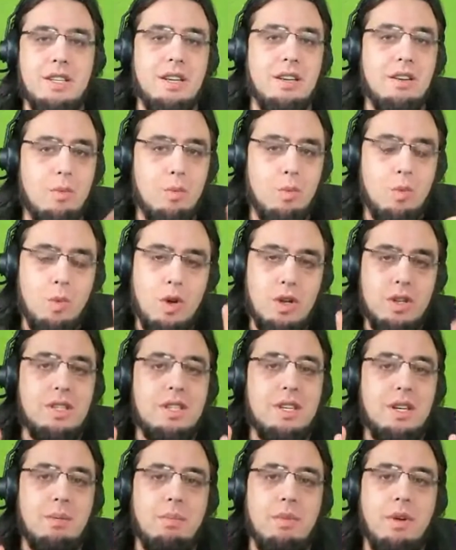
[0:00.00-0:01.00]
And the one
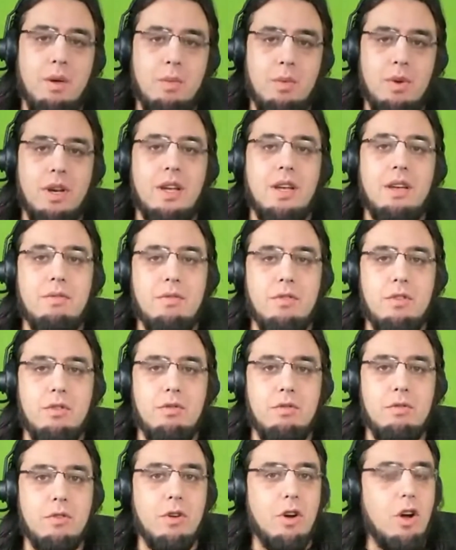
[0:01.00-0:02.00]
tip I want to give you
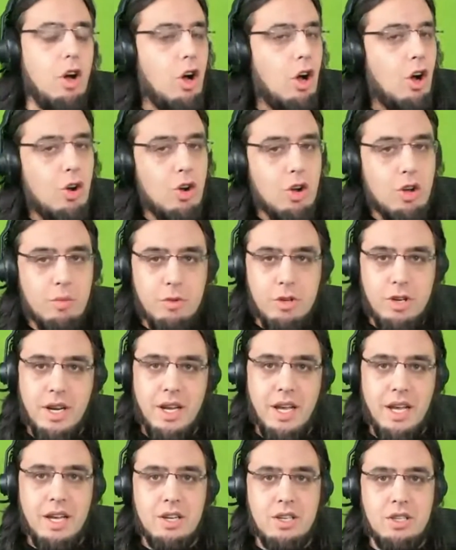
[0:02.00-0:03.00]
for all
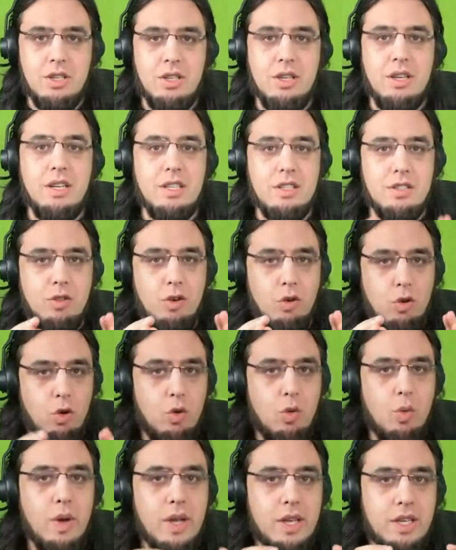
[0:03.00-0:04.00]
communication is
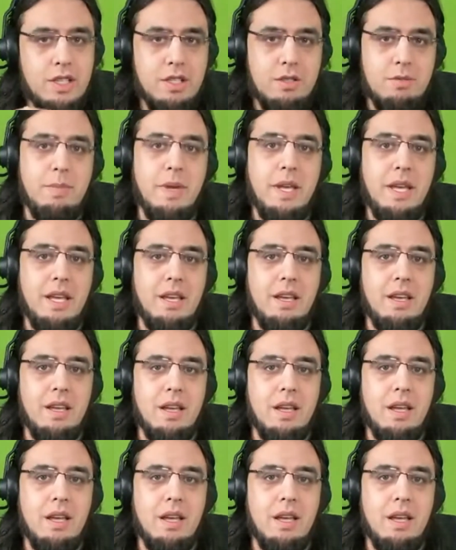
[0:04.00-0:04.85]
always speak